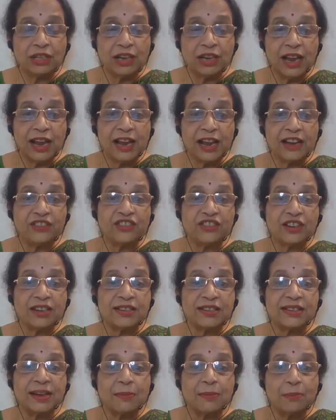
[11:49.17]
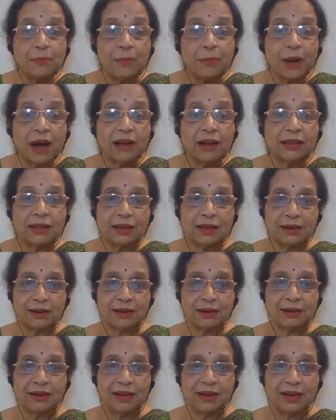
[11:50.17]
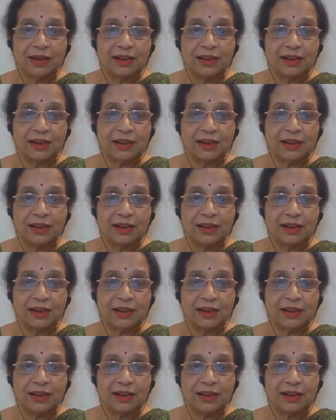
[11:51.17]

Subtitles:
klesha, sampatha.